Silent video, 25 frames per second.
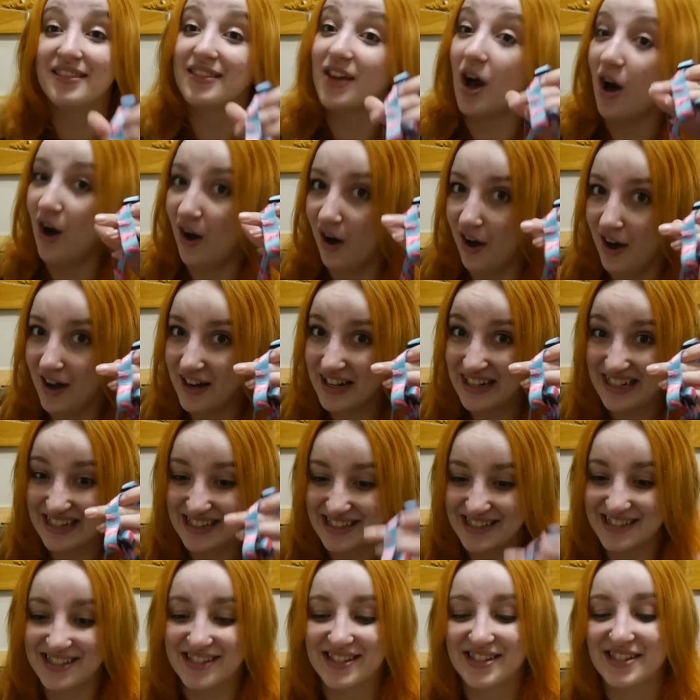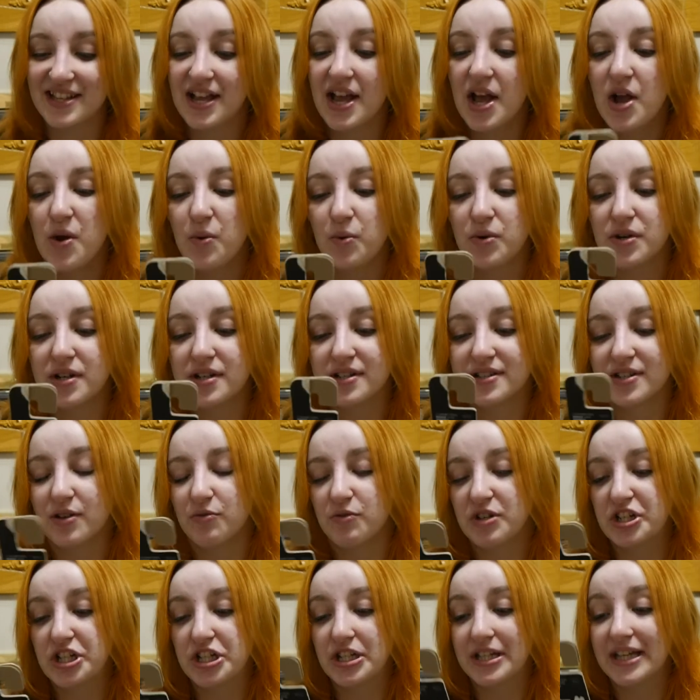the harness was
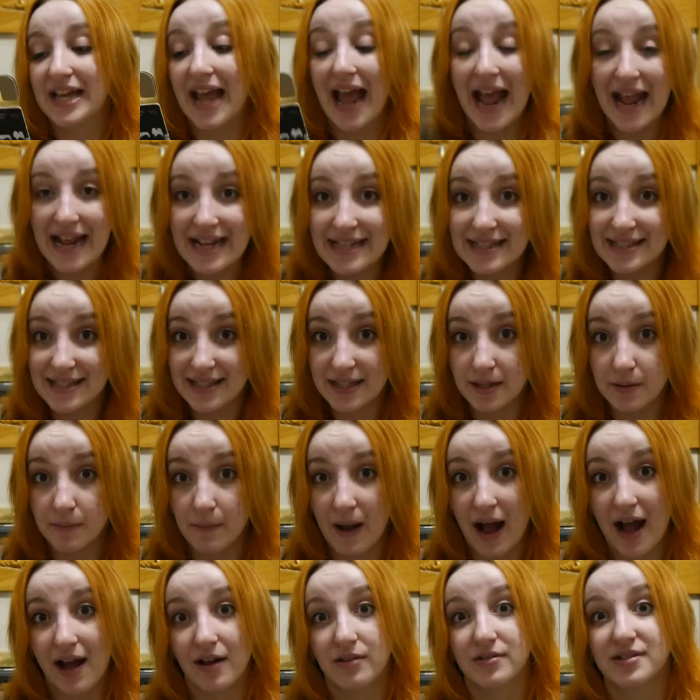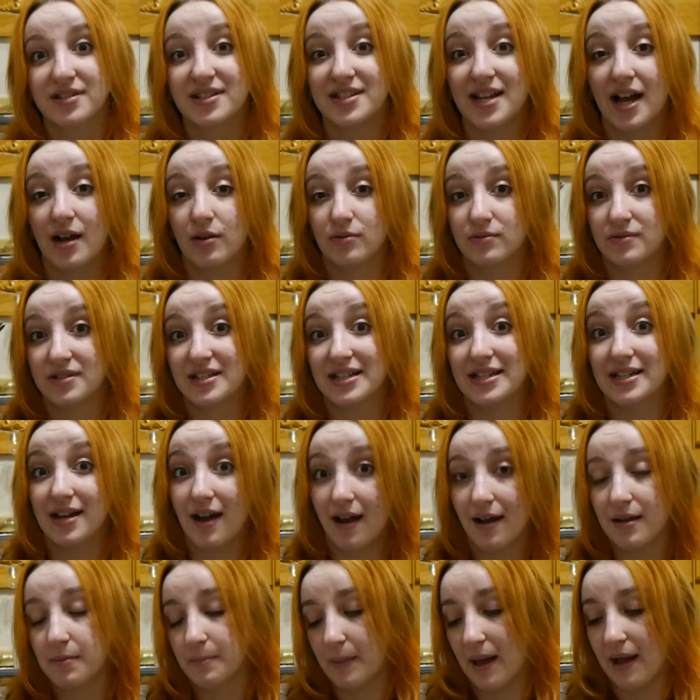originally £18 down to
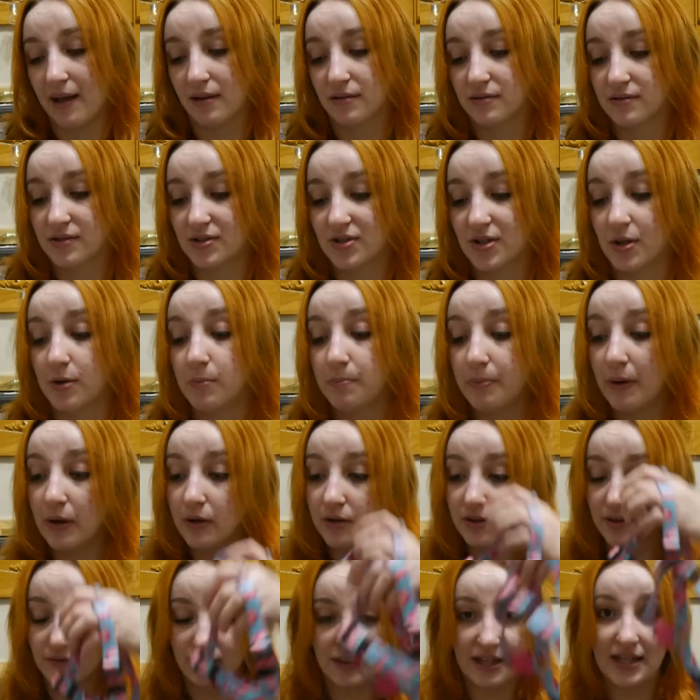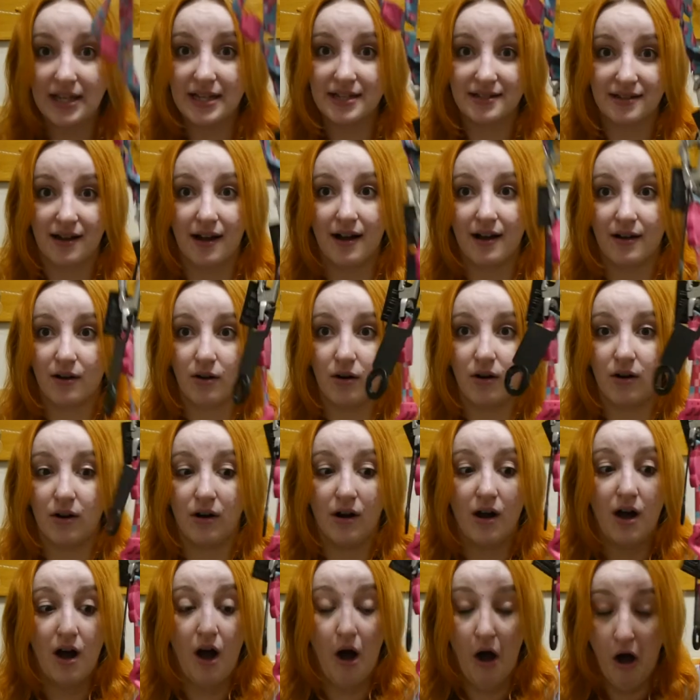£9. So both of these I
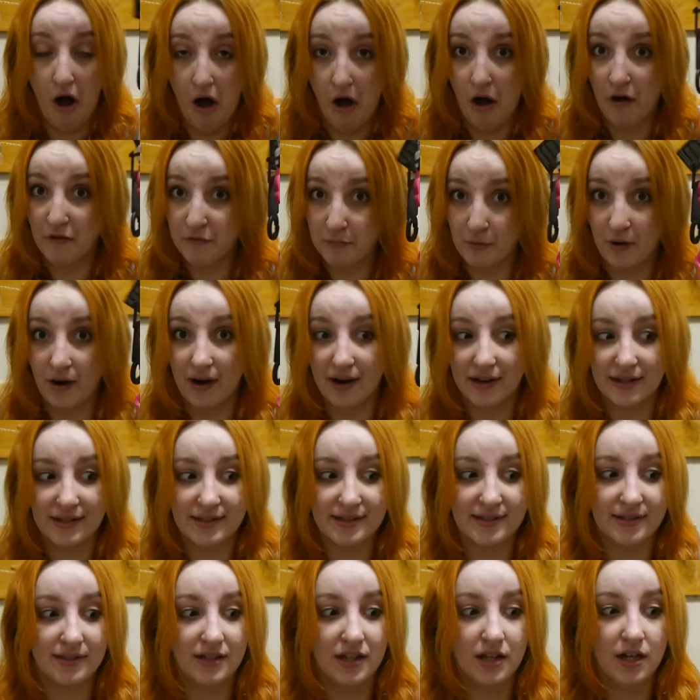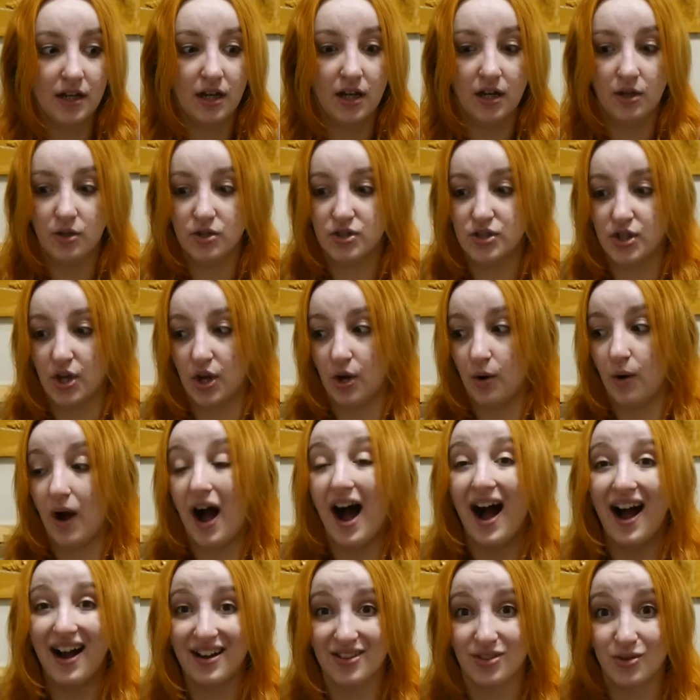got half price. So
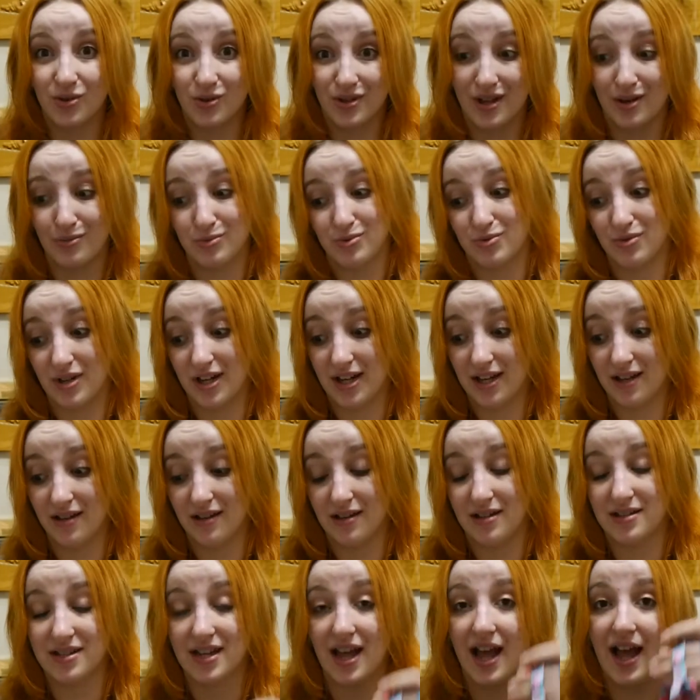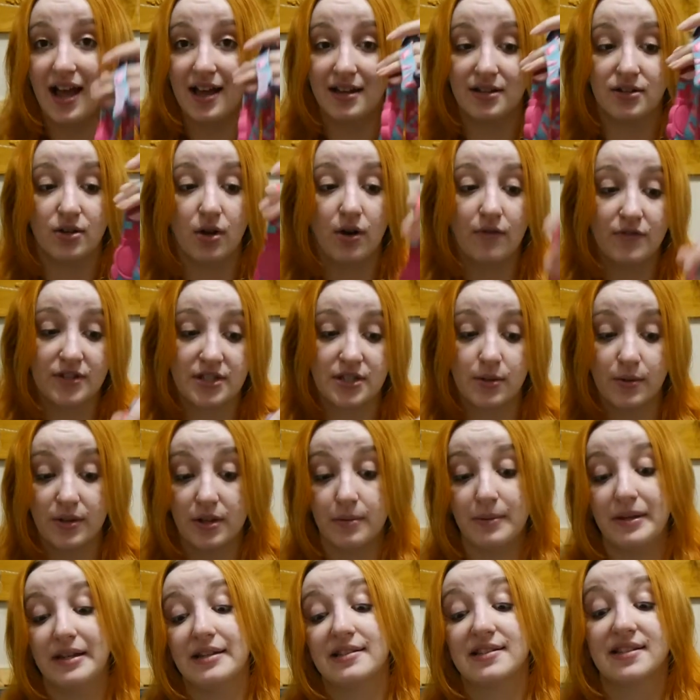I thought that was really good. And obviously with
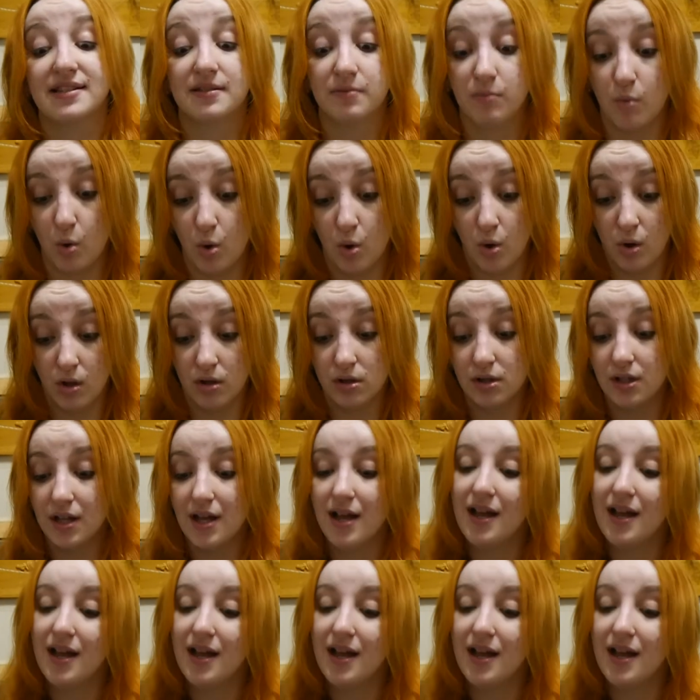it being a small,